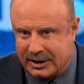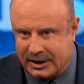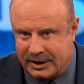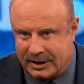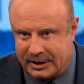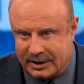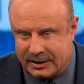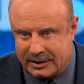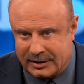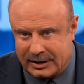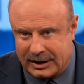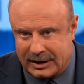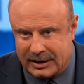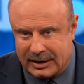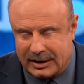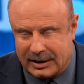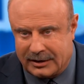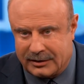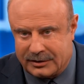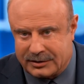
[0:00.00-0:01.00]
And I,
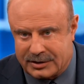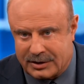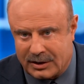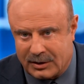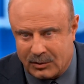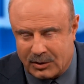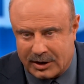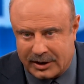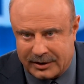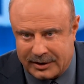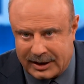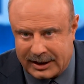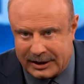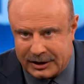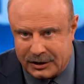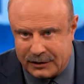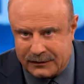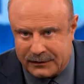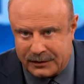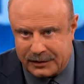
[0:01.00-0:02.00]
I, so I want to
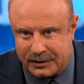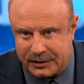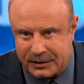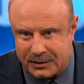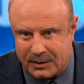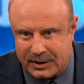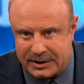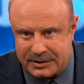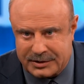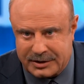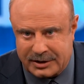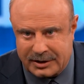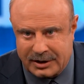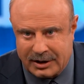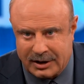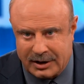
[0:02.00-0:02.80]
thank you for your question.